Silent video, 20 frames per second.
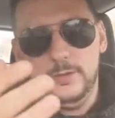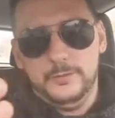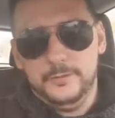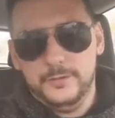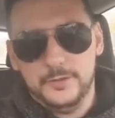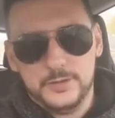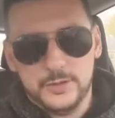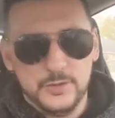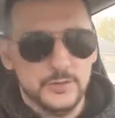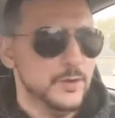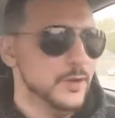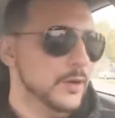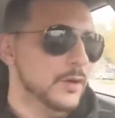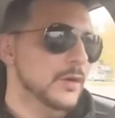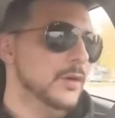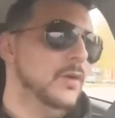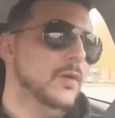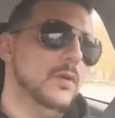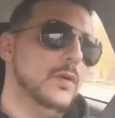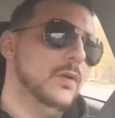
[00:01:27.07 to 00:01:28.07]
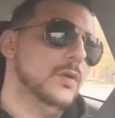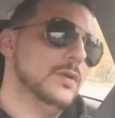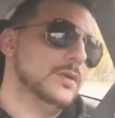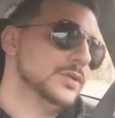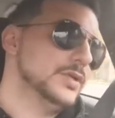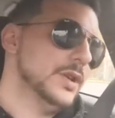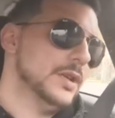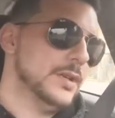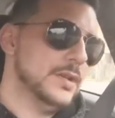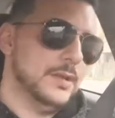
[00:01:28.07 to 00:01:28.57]
for Trudeau or
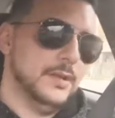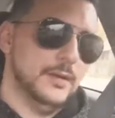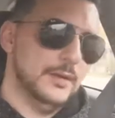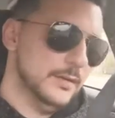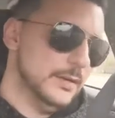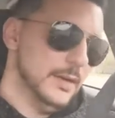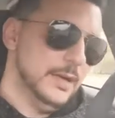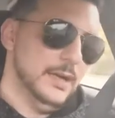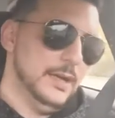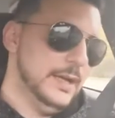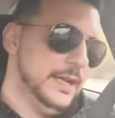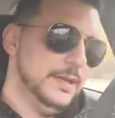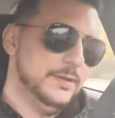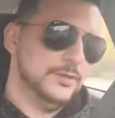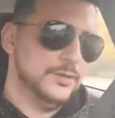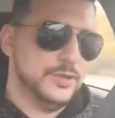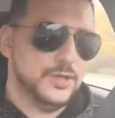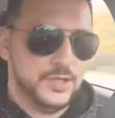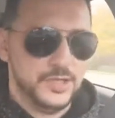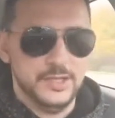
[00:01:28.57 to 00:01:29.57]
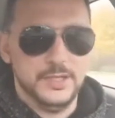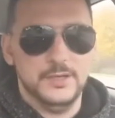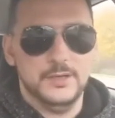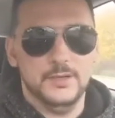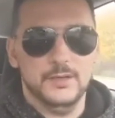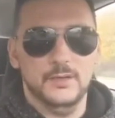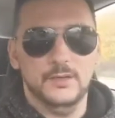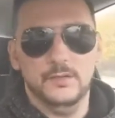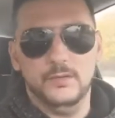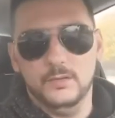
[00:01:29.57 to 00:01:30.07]
Andrew
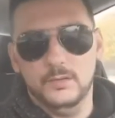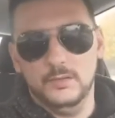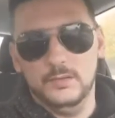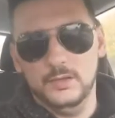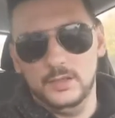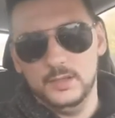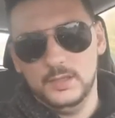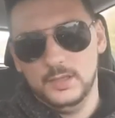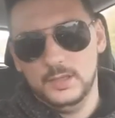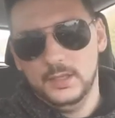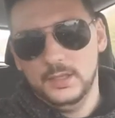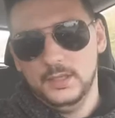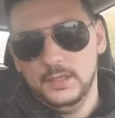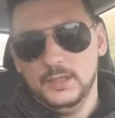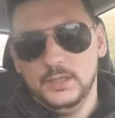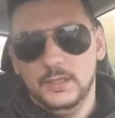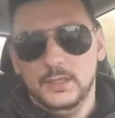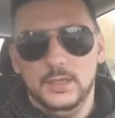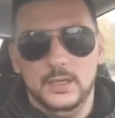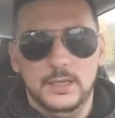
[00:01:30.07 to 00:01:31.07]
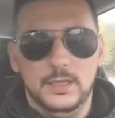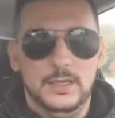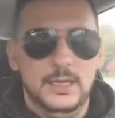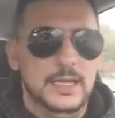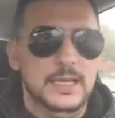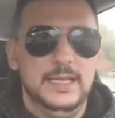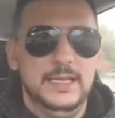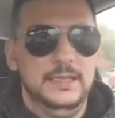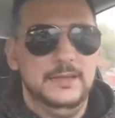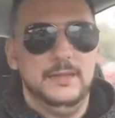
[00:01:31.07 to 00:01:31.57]
Scheer or
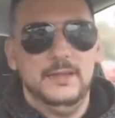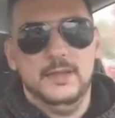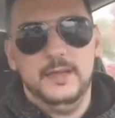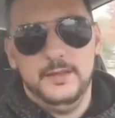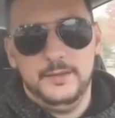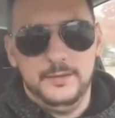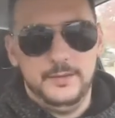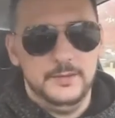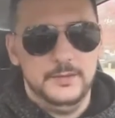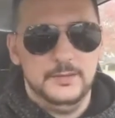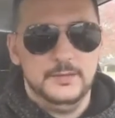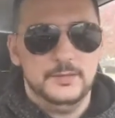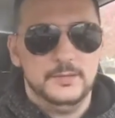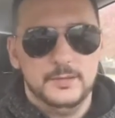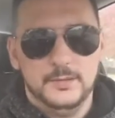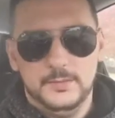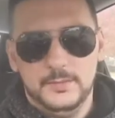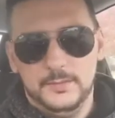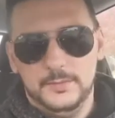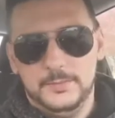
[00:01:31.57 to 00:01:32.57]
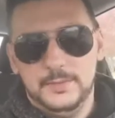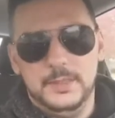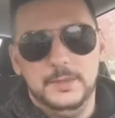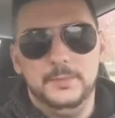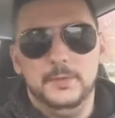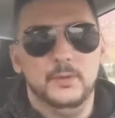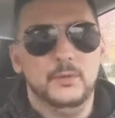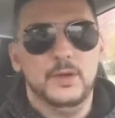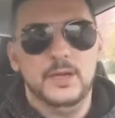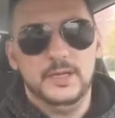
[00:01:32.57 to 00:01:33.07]
any of the other
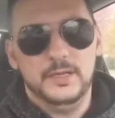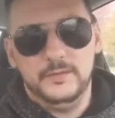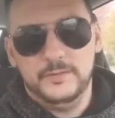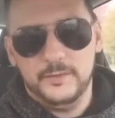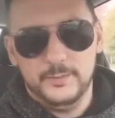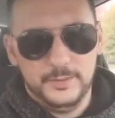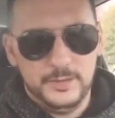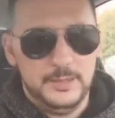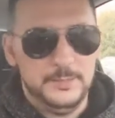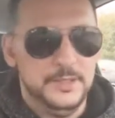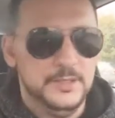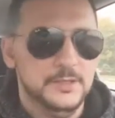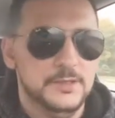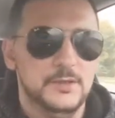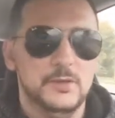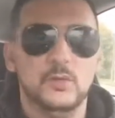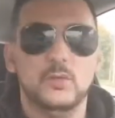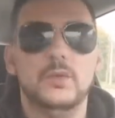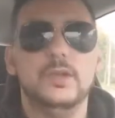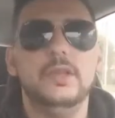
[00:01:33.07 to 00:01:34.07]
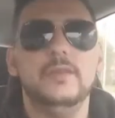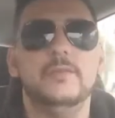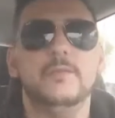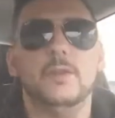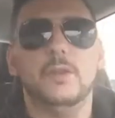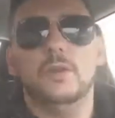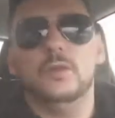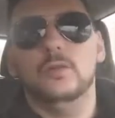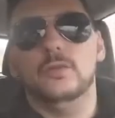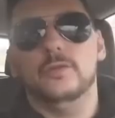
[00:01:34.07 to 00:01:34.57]
people running for prime minister. We
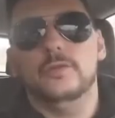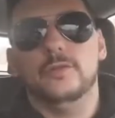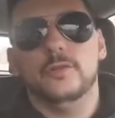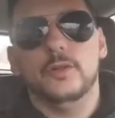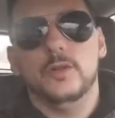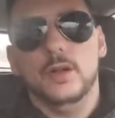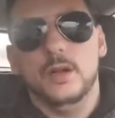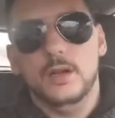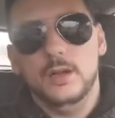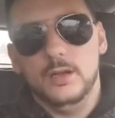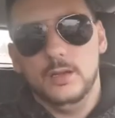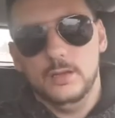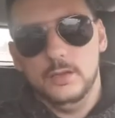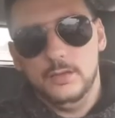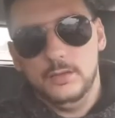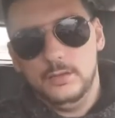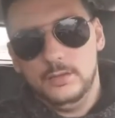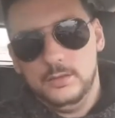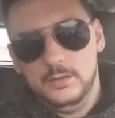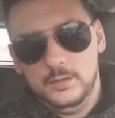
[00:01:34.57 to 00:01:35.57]
vote for our